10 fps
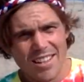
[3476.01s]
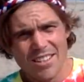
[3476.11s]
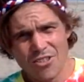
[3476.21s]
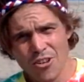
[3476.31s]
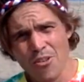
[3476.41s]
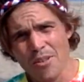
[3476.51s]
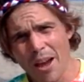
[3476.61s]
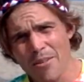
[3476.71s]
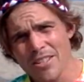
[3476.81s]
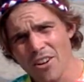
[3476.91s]
It's true.
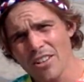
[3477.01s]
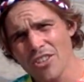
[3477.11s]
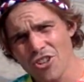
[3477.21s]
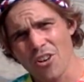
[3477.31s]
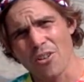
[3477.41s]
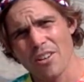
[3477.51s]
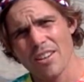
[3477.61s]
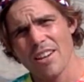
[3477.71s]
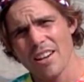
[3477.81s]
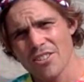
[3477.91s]
That was not a joke.
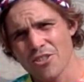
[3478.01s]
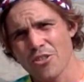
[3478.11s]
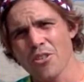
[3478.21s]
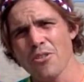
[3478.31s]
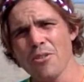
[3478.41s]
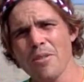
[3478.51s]
It's true.